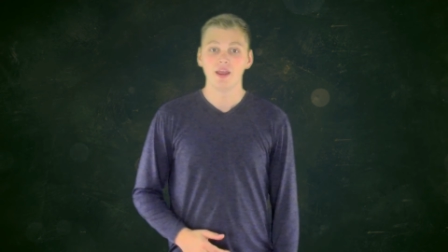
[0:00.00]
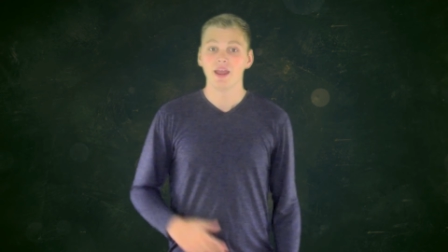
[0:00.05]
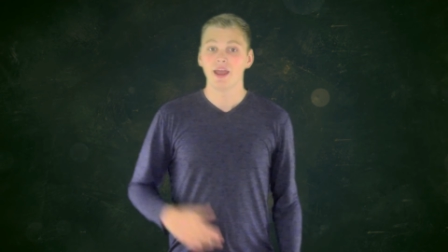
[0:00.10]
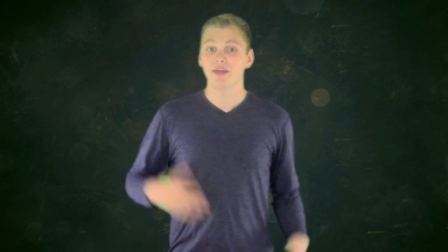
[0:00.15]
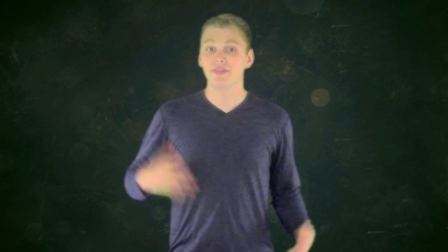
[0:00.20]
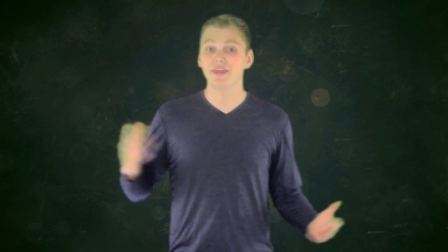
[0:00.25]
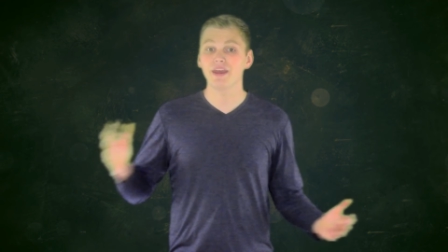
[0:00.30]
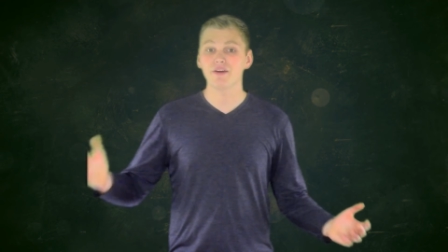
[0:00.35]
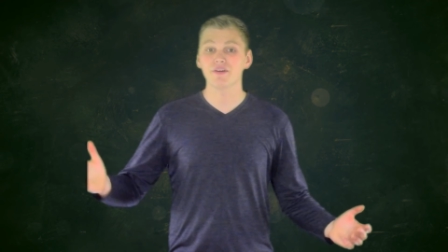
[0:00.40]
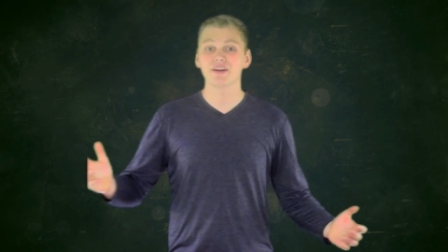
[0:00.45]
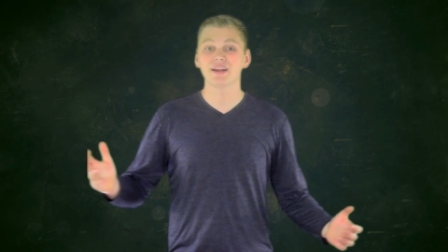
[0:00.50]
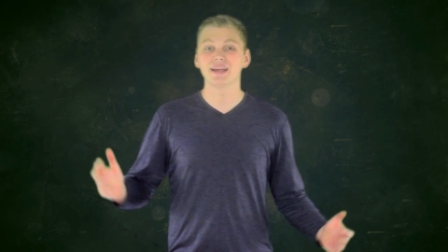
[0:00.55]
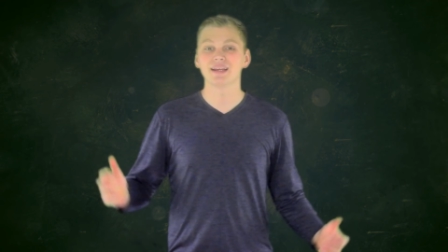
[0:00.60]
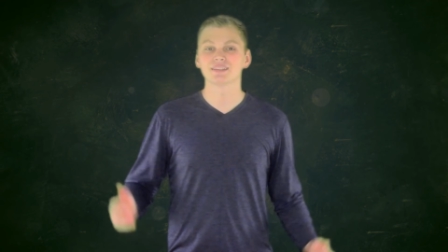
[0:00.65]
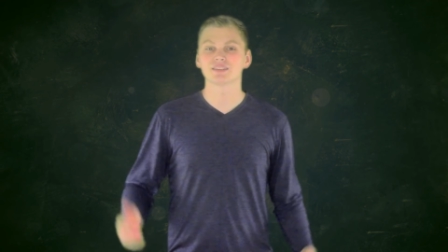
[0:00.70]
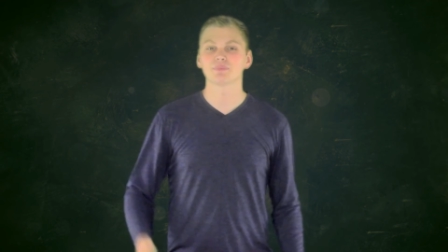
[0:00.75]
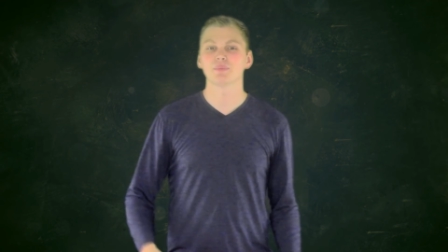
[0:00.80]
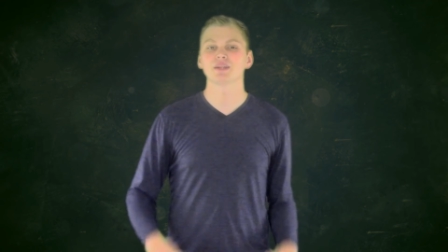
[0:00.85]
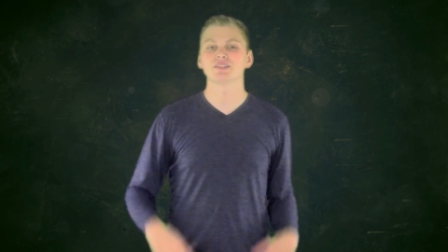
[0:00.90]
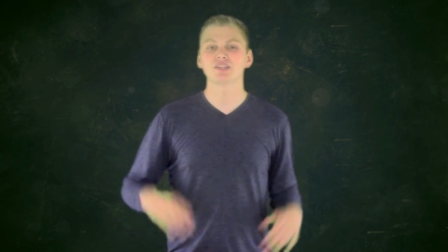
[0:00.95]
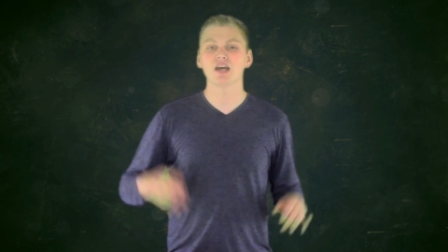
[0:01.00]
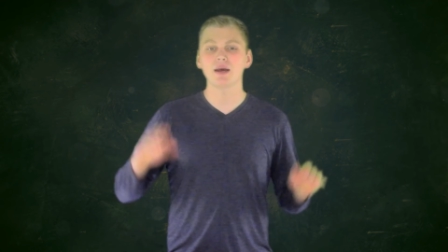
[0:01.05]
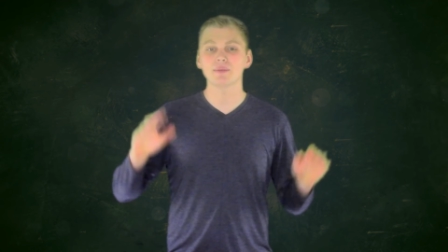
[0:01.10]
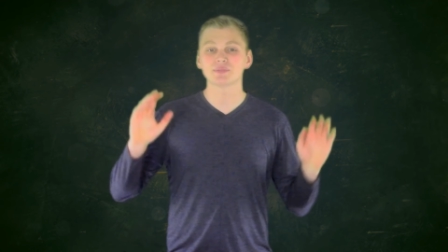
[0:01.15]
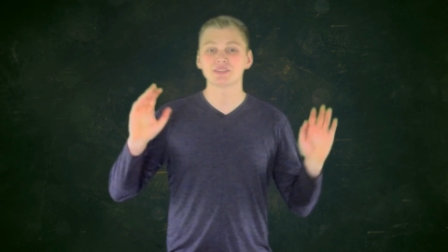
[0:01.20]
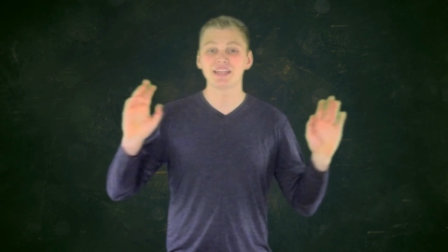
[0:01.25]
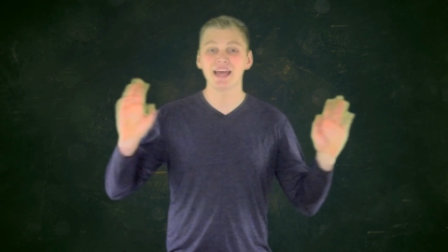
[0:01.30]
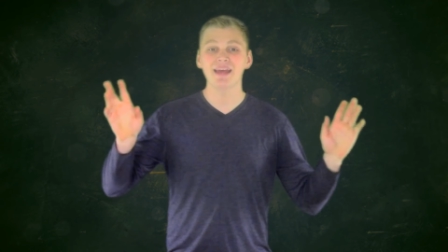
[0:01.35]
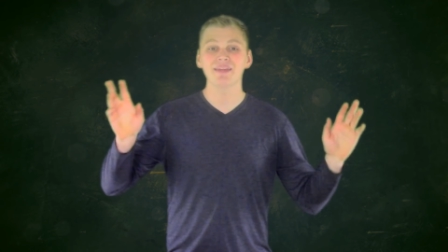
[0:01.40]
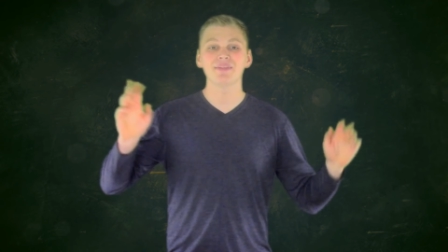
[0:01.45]
And there it is, my
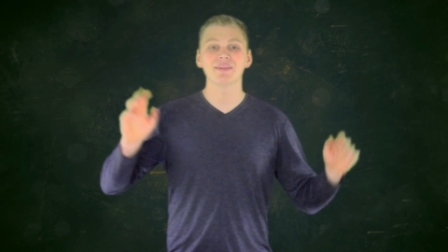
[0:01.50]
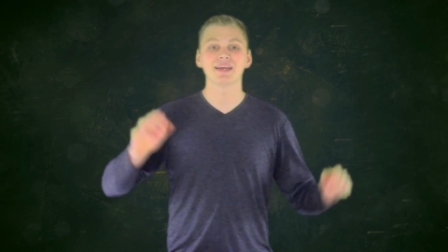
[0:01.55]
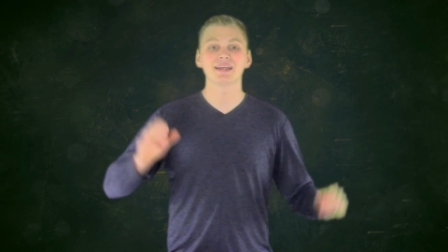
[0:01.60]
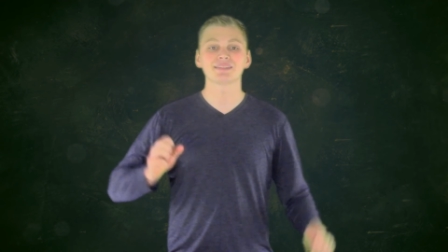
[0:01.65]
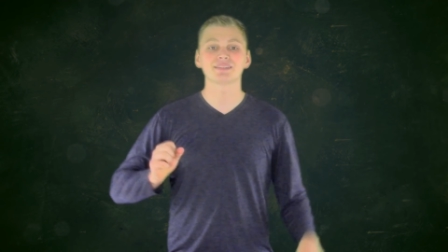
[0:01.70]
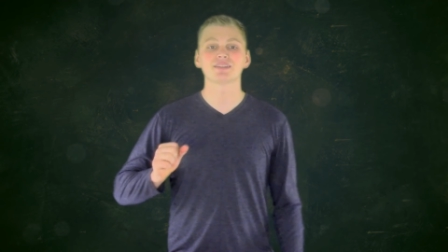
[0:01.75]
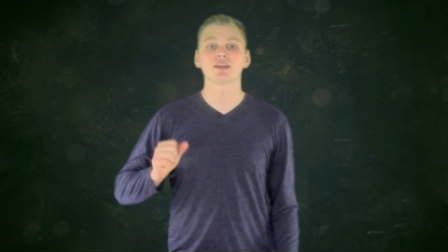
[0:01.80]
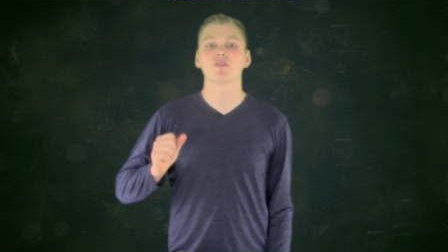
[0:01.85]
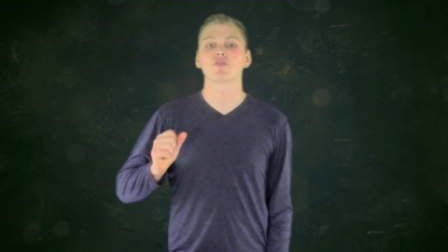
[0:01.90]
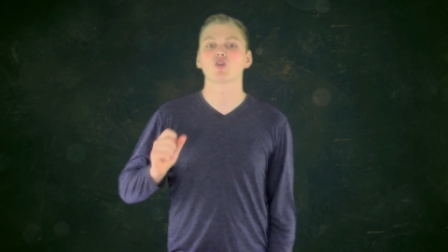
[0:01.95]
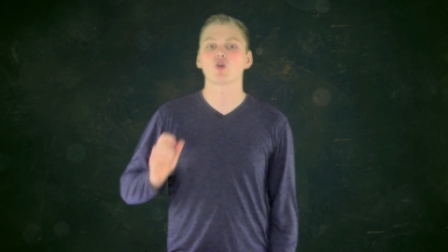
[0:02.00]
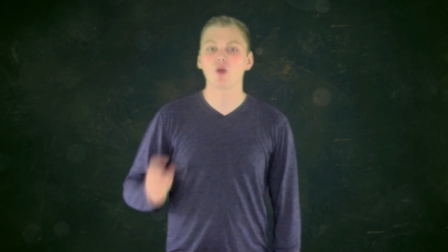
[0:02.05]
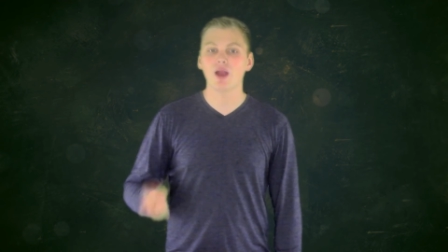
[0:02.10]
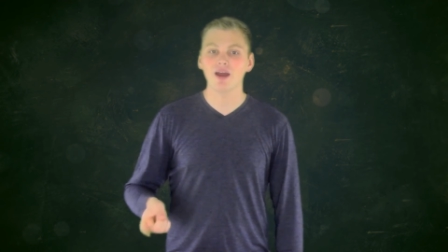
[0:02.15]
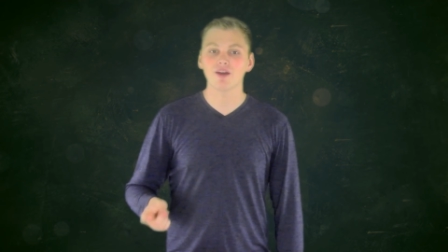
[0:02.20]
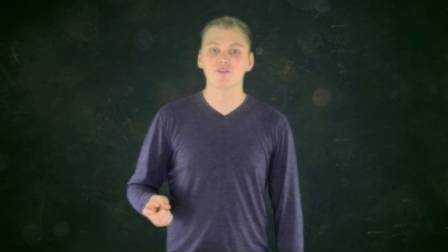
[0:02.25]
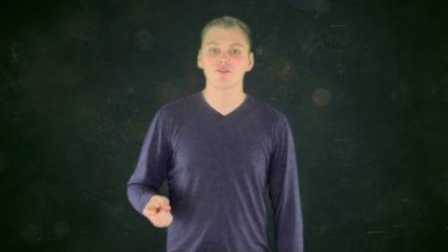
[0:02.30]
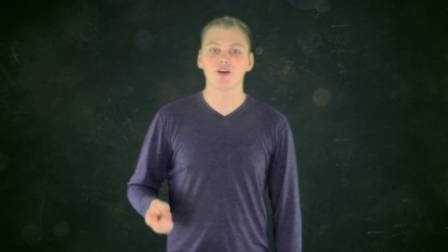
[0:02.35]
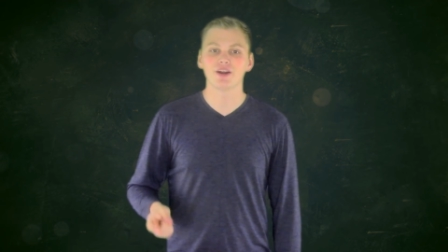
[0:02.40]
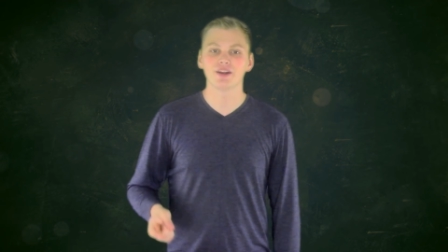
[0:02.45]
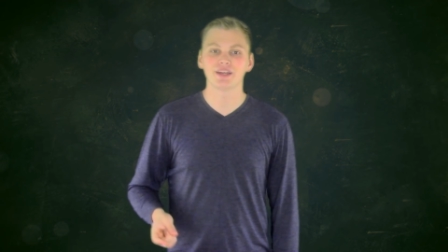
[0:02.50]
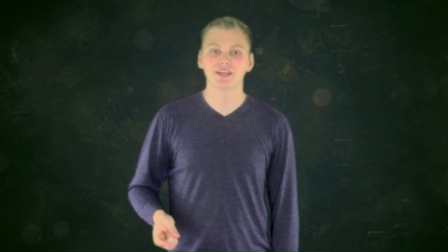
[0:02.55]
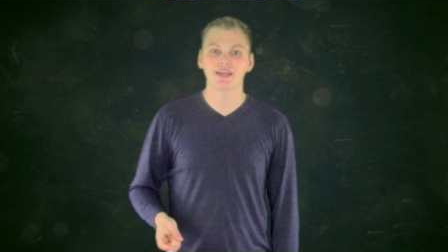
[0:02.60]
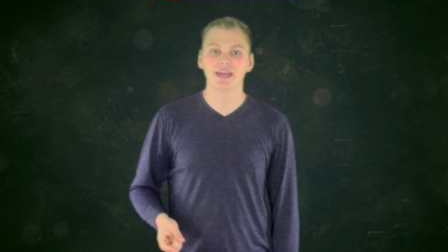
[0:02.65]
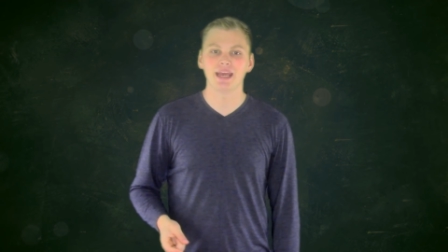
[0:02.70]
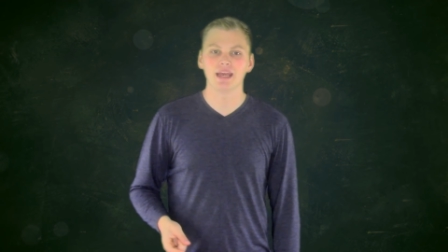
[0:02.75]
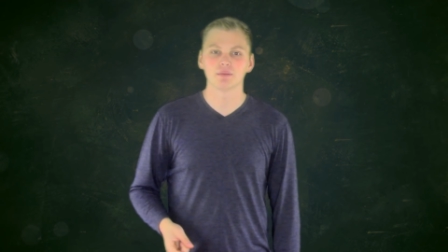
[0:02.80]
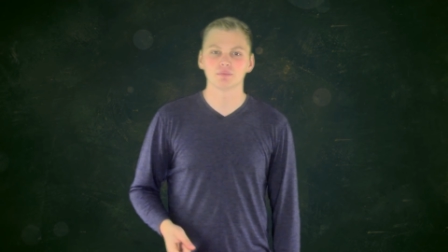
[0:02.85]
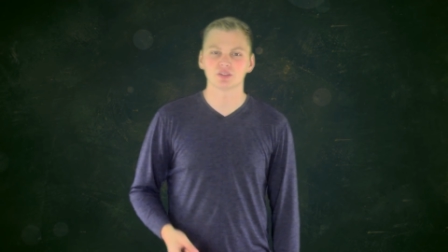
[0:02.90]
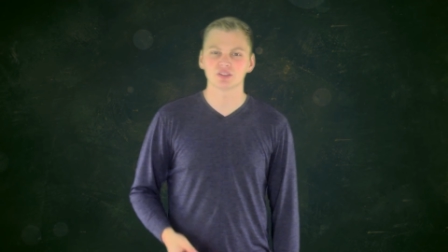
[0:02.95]
top 10 list of crowdfunded
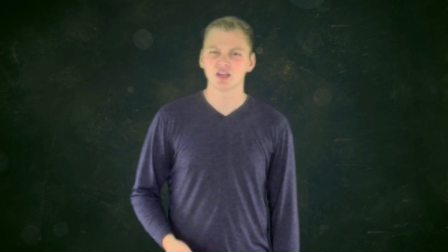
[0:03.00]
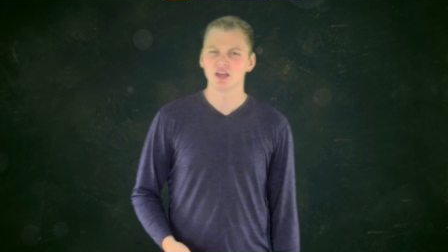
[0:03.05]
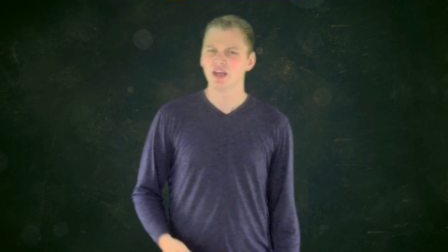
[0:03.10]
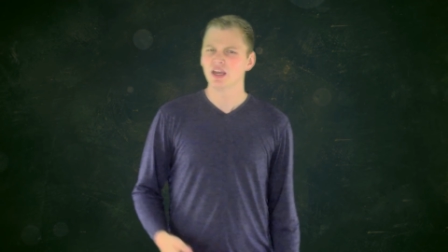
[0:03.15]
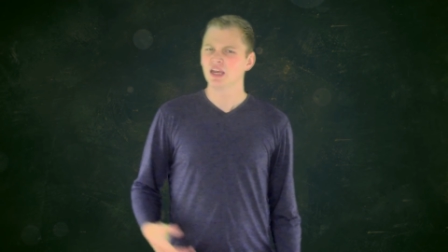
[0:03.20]
games.